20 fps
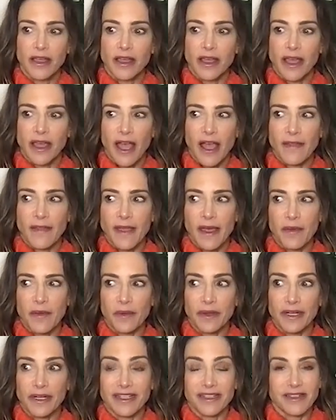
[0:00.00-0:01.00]
And then when
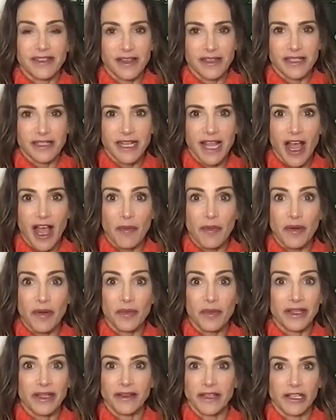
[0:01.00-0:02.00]
it doesn't happen, we
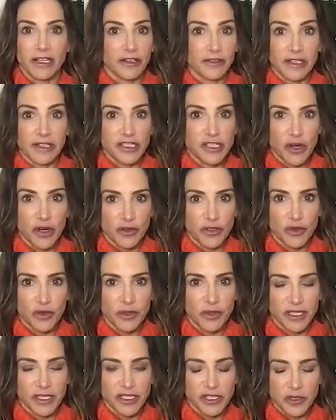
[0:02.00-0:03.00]
literally don't know what to
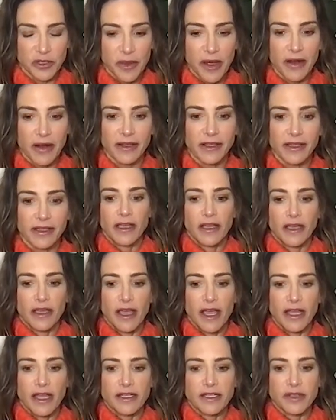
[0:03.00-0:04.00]
do about it.
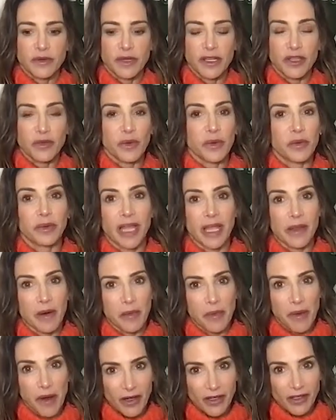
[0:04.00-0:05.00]
And so either we blame our
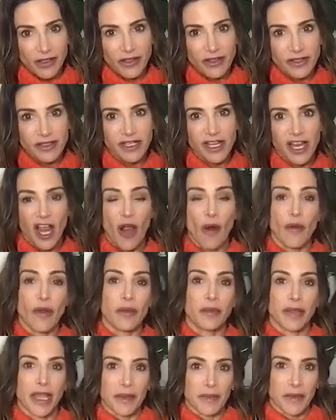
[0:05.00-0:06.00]
partners or we
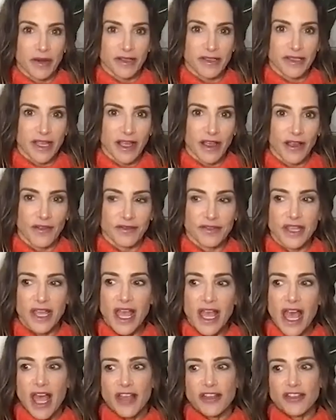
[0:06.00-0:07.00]
blame ourselves.
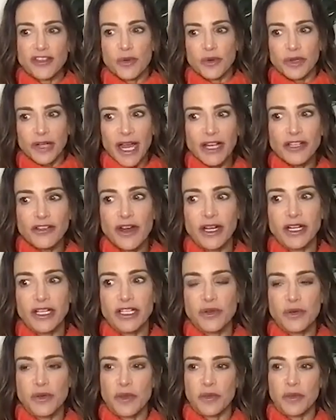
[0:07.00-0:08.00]
And so what I try to do
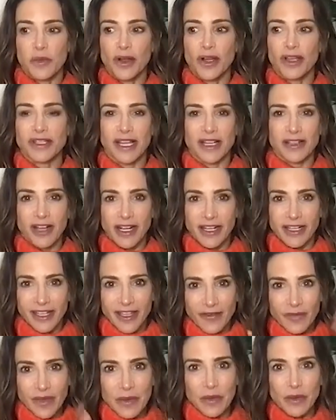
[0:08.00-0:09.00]
in the book is I try to give
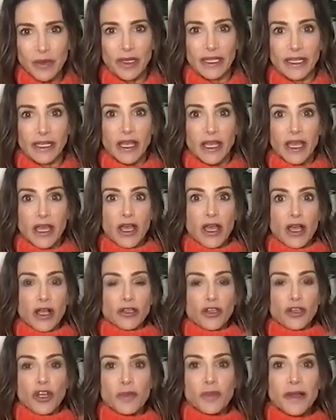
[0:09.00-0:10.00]
people like,
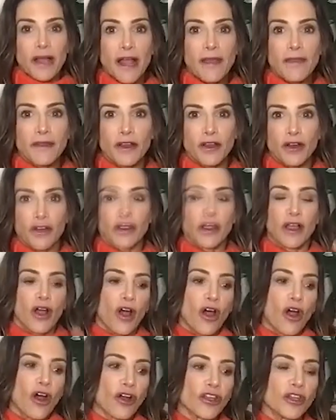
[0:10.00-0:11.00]
look behind the curtain.
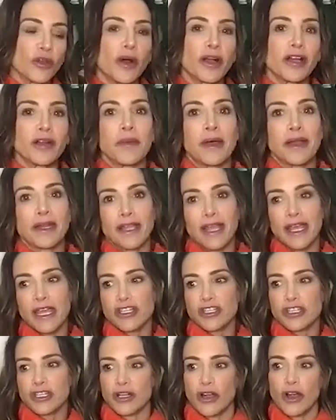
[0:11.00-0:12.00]
Are you on a
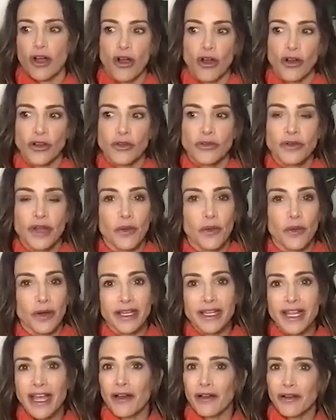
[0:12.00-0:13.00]
medication? Are you not working
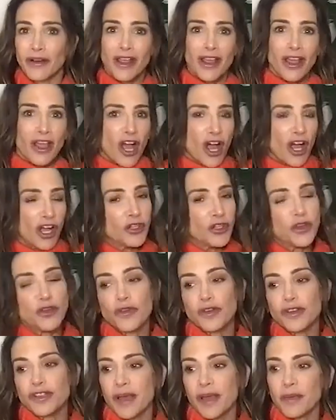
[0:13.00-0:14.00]
out? Do you have
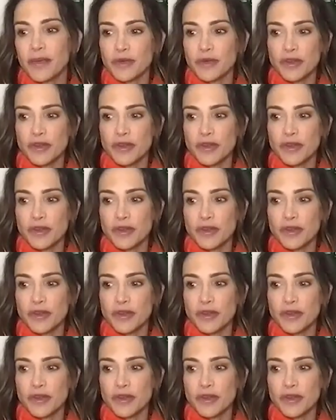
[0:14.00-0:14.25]
resentments with your